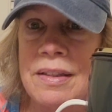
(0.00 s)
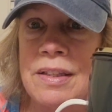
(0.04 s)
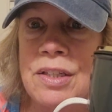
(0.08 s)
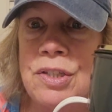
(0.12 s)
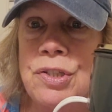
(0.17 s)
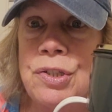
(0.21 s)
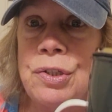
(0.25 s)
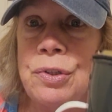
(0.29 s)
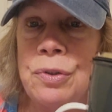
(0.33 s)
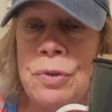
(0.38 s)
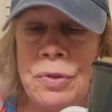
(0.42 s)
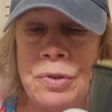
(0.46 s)

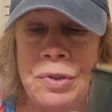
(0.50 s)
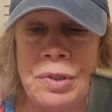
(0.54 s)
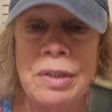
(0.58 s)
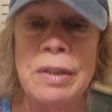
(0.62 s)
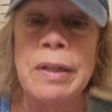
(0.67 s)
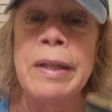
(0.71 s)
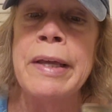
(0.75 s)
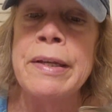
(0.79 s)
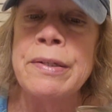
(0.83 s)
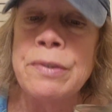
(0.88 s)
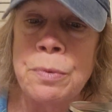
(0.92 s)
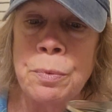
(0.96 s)
this used
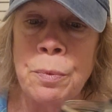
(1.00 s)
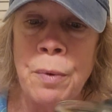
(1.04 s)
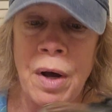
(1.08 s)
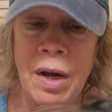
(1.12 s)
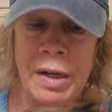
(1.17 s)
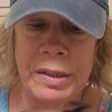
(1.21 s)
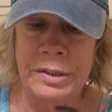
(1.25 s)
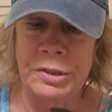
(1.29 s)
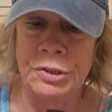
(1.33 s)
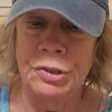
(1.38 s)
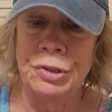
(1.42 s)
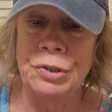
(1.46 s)
less
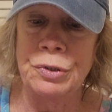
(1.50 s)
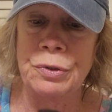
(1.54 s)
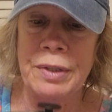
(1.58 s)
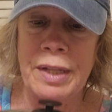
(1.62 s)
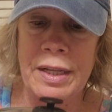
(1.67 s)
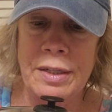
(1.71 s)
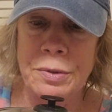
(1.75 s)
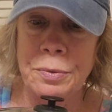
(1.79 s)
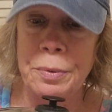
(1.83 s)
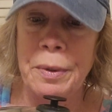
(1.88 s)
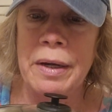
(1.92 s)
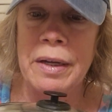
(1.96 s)
wattage. So
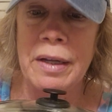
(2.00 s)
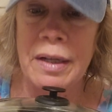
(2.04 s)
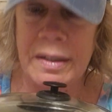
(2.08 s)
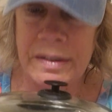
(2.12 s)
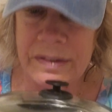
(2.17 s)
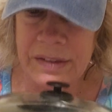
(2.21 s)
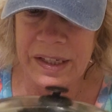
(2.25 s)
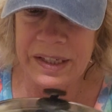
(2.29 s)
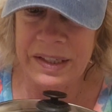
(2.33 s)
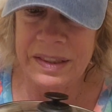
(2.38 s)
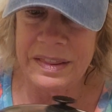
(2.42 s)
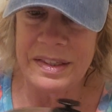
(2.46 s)
that's why I
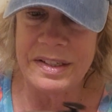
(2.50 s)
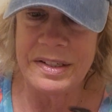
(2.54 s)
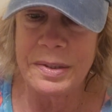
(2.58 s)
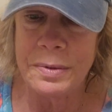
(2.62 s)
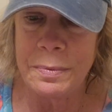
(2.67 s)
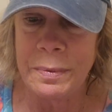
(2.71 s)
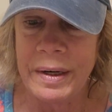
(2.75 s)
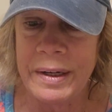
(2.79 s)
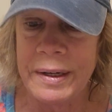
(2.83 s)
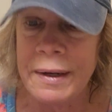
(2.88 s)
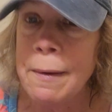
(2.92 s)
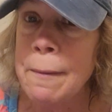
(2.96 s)
like this
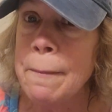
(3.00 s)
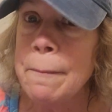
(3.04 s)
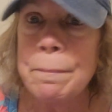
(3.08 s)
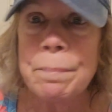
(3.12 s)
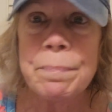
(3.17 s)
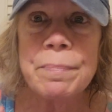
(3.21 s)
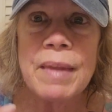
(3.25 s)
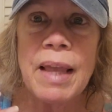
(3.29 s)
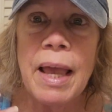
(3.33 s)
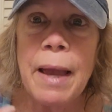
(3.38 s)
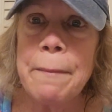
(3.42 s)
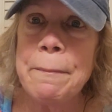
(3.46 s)
one.
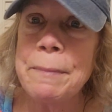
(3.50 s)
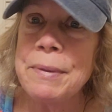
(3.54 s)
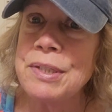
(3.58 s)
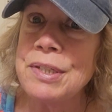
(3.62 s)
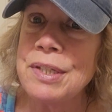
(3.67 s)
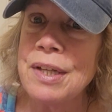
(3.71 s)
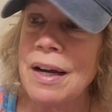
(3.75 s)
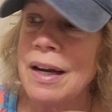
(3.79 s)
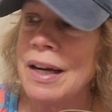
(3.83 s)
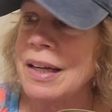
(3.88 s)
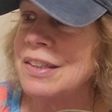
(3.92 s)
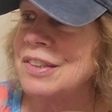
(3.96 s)
And
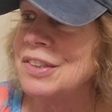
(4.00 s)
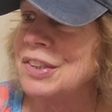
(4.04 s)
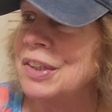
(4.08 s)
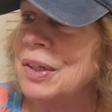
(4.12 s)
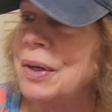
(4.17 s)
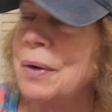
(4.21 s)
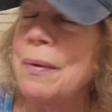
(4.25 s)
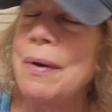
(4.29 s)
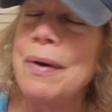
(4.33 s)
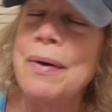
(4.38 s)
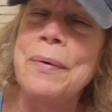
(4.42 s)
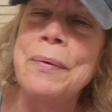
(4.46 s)
besides,
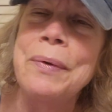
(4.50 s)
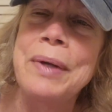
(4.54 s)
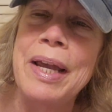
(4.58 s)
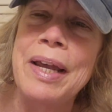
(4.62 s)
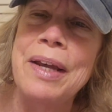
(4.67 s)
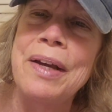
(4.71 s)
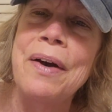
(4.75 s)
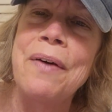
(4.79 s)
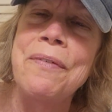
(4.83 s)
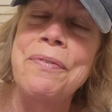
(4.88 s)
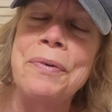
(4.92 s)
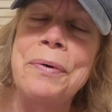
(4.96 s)

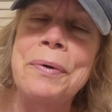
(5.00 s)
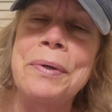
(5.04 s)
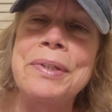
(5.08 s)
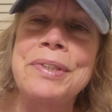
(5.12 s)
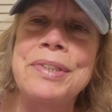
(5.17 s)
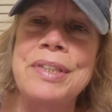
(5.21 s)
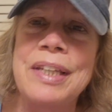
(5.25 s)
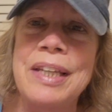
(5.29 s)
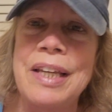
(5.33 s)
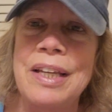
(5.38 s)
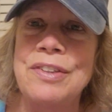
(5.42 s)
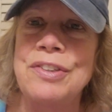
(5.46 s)
okay, of
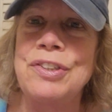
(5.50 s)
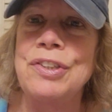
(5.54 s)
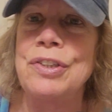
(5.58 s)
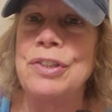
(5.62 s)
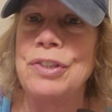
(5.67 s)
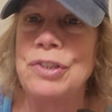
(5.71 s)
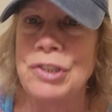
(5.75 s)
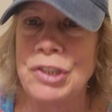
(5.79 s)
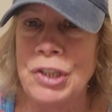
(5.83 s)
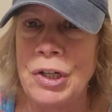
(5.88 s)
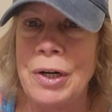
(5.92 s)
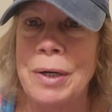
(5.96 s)
course it gets the
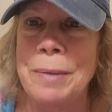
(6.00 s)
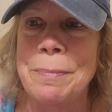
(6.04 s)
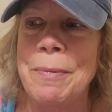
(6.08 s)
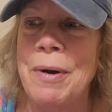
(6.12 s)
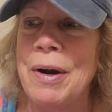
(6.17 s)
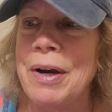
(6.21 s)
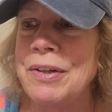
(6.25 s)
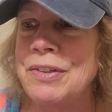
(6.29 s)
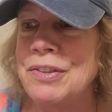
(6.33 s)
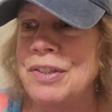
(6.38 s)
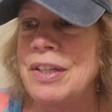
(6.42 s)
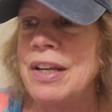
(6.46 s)
char
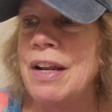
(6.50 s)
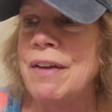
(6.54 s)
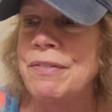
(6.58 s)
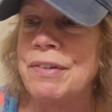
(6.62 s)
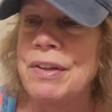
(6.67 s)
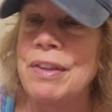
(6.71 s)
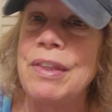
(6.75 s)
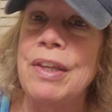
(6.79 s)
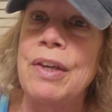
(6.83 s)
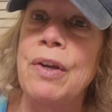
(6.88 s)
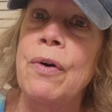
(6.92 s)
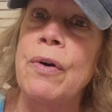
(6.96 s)
marks and
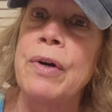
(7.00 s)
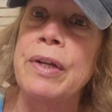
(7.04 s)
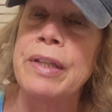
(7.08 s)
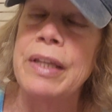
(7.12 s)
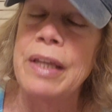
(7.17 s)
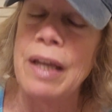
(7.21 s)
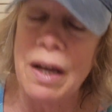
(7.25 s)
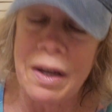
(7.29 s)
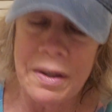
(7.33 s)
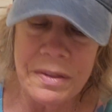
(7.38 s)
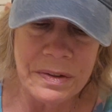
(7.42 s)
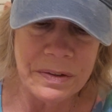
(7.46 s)
everything on
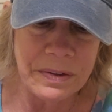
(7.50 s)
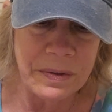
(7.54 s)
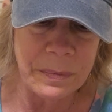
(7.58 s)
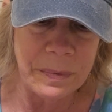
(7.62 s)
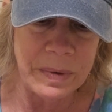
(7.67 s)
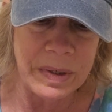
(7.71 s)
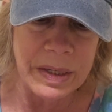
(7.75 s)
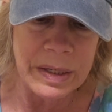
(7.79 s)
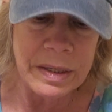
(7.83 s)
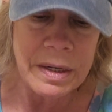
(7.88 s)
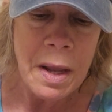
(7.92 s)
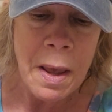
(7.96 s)
the other
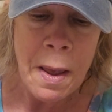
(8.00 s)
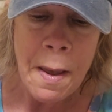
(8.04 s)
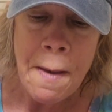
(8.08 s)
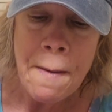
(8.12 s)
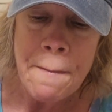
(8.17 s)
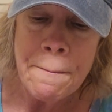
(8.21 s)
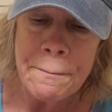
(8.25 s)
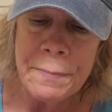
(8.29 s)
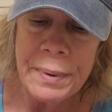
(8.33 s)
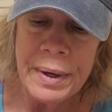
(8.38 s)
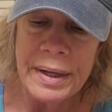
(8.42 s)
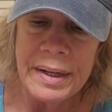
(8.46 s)
one.
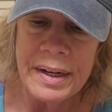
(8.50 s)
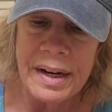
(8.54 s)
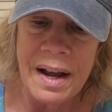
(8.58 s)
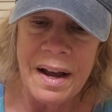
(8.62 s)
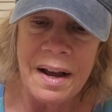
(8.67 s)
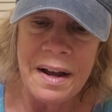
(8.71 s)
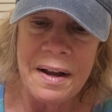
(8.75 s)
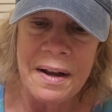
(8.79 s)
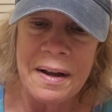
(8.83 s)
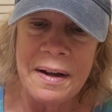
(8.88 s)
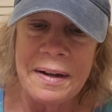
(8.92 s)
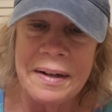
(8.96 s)
But,
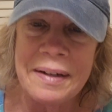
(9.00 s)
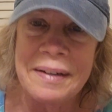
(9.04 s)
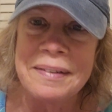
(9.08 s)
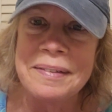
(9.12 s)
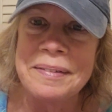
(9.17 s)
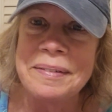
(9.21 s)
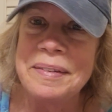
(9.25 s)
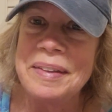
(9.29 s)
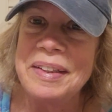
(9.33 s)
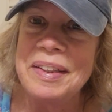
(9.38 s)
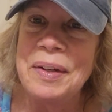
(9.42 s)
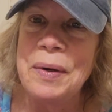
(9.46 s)

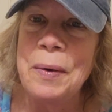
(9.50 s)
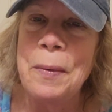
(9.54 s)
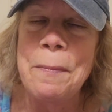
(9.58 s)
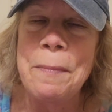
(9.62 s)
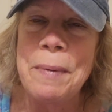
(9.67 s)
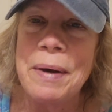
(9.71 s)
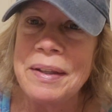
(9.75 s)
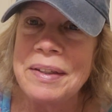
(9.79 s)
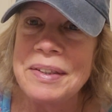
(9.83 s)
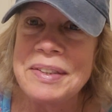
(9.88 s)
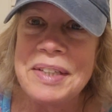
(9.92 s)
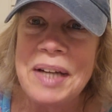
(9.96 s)

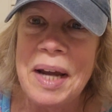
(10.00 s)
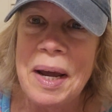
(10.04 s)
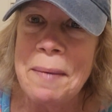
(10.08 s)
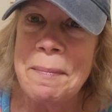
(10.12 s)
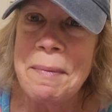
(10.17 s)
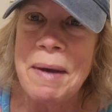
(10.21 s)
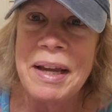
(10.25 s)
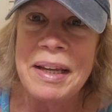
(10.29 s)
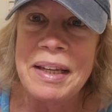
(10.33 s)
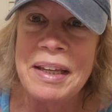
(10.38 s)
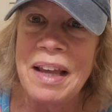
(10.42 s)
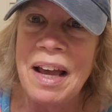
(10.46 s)
by the time
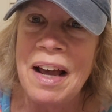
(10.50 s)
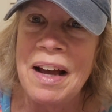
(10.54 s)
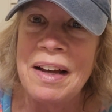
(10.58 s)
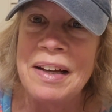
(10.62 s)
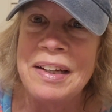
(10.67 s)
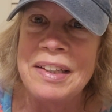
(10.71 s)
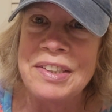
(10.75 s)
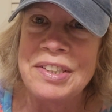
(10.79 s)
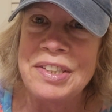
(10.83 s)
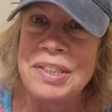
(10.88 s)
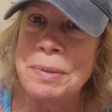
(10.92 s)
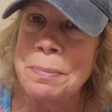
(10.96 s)

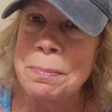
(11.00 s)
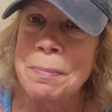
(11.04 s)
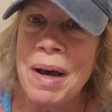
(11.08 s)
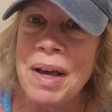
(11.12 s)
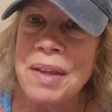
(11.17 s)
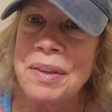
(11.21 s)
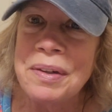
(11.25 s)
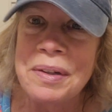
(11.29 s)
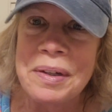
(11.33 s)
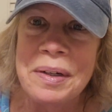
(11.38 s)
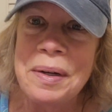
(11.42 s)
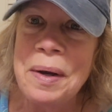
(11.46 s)
I
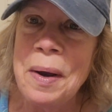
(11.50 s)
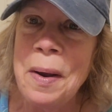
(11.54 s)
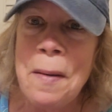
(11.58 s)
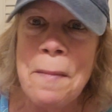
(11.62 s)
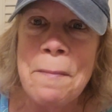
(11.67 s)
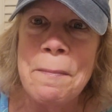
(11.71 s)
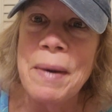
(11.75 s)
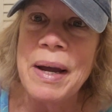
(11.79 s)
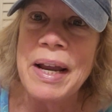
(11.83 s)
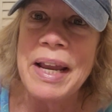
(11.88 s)
smother my